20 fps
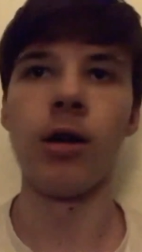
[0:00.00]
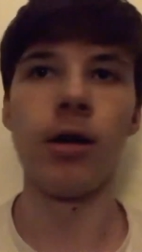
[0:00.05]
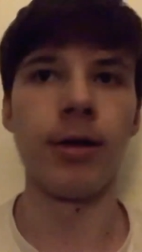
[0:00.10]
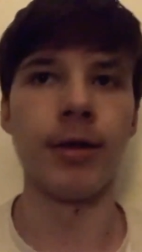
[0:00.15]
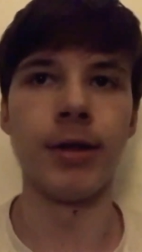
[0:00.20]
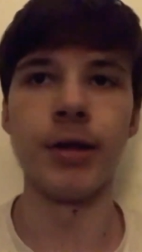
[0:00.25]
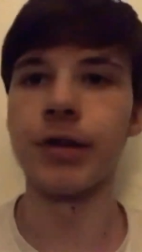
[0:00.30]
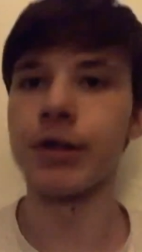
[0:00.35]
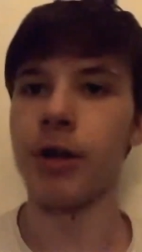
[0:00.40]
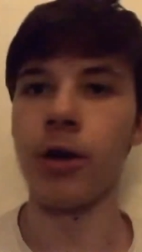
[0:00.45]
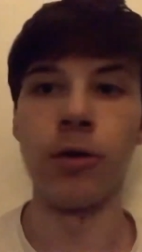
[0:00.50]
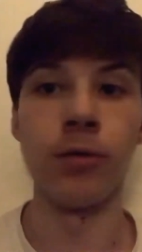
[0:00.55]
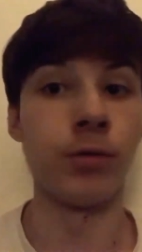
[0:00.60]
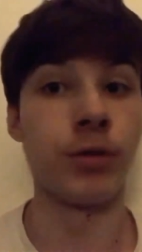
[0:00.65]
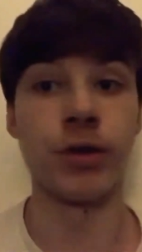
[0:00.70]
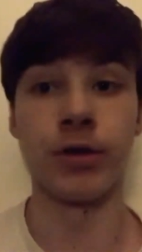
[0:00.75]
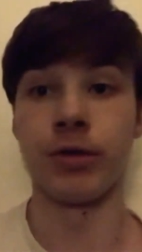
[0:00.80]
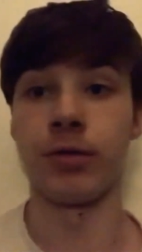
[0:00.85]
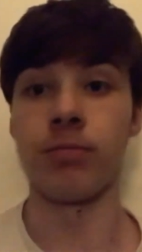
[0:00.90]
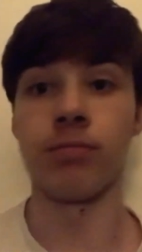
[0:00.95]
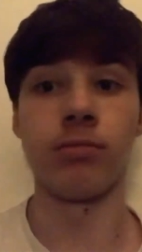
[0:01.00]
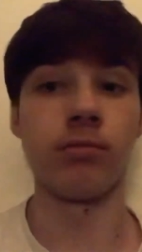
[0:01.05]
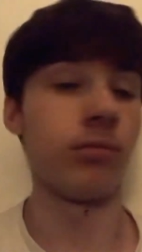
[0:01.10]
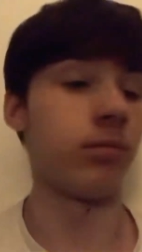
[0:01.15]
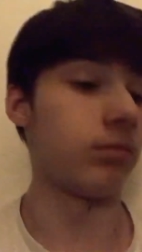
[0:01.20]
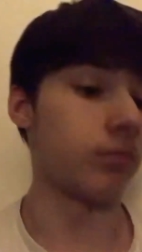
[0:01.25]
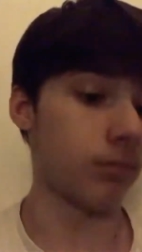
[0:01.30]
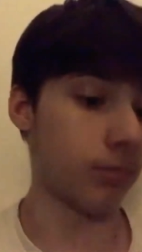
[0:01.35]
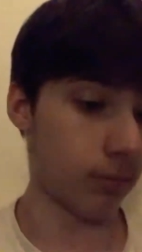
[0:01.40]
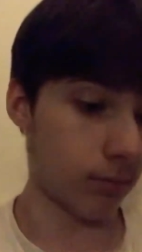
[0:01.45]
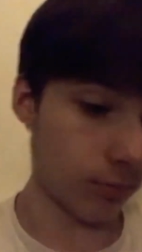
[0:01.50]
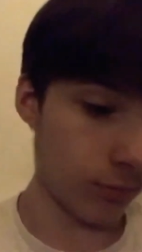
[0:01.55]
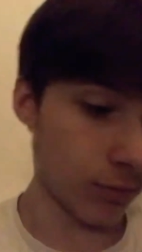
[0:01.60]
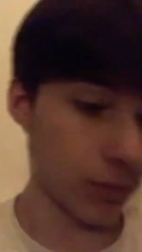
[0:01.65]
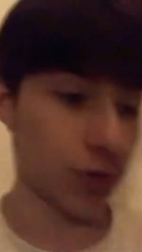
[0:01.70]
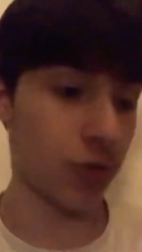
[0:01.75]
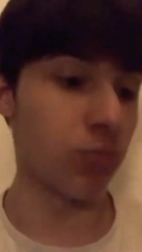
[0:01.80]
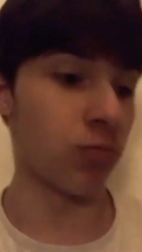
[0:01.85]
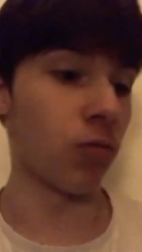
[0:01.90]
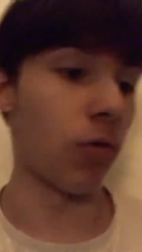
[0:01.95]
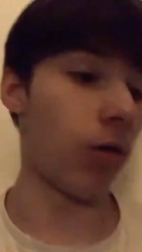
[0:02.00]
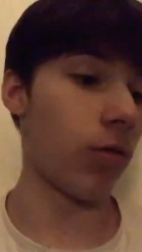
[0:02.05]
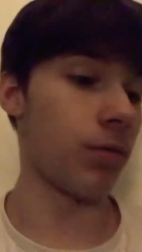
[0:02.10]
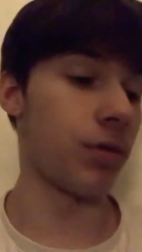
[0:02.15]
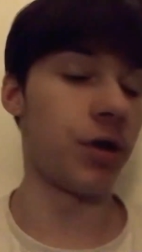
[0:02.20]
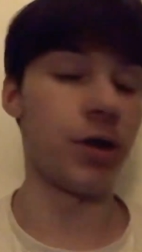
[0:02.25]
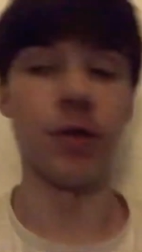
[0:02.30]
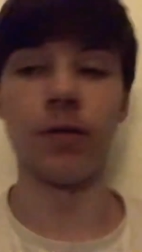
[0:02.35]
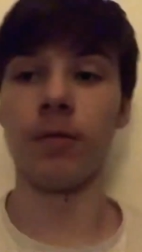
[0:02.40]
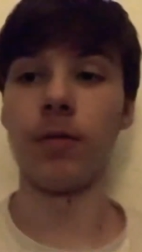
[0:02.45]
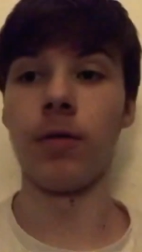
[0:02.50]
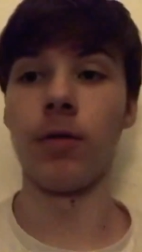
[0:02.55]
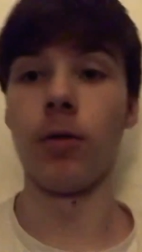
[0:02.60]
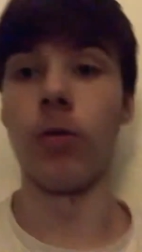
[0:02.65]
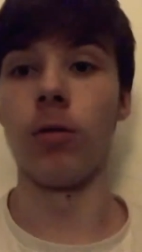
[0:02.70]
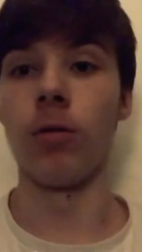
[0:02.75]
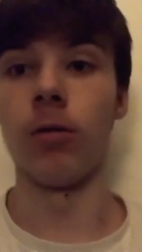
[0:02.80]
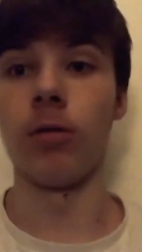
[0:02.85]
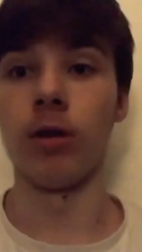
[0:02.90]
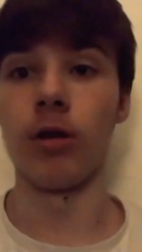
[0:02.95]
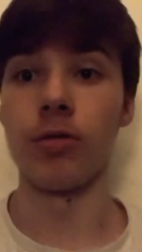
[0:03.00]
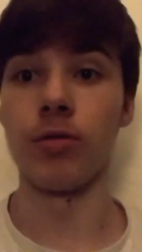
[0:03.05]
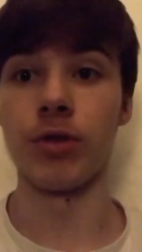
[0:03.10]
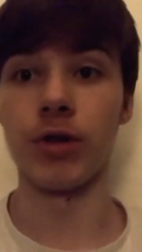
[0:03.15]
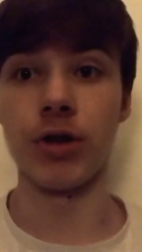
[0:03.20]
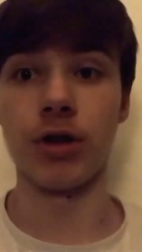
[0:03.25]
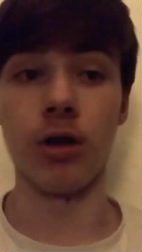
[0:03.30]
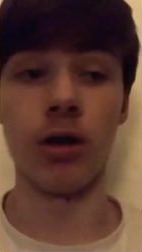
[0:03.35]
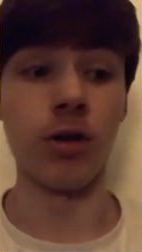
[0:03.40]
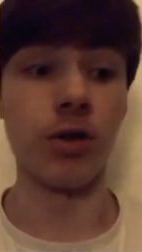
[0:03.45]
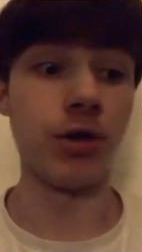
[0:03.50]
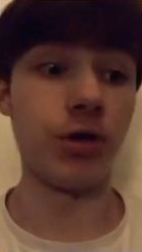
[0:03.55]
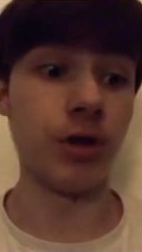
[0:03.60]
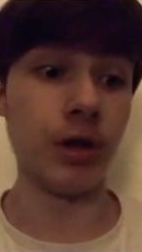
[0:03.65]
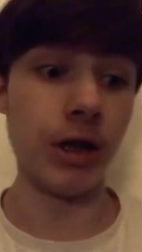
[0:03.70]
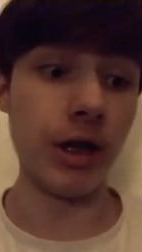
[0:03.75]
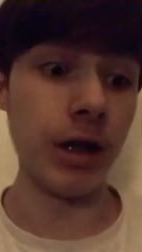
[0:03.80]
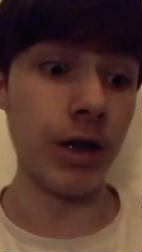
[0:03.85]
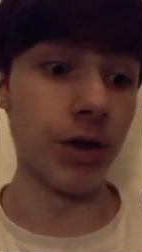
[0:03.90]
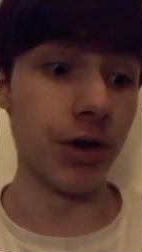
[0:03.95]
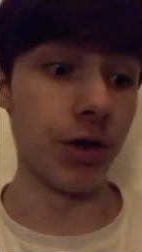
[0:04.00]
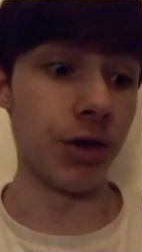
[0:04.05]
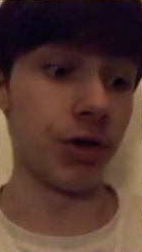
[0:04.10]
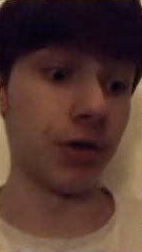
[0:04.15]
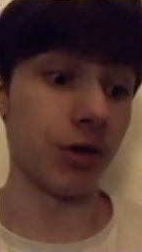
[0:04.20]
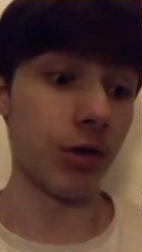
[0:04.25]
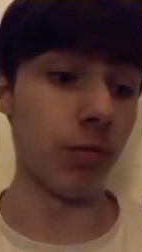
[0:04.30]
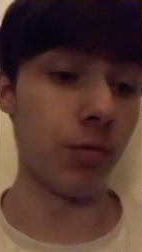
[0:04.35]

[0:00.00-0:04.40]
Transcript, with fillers: and this girl's just dropped to the floor, and I was just like, Jesus,